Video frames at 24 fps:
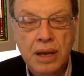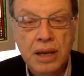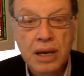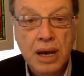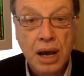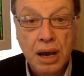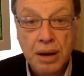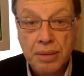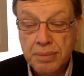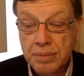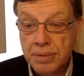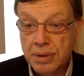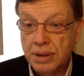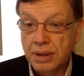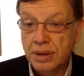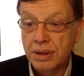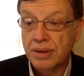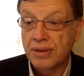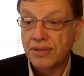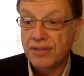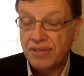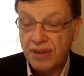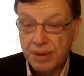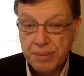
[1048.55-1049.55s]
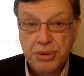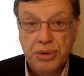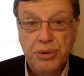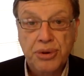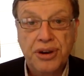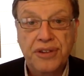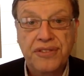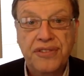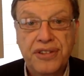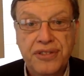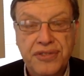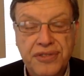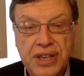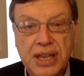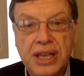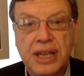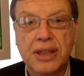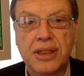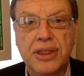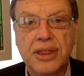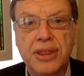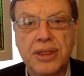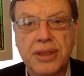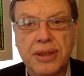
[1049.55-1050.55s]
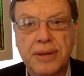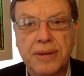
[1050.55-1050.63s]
come February 15th,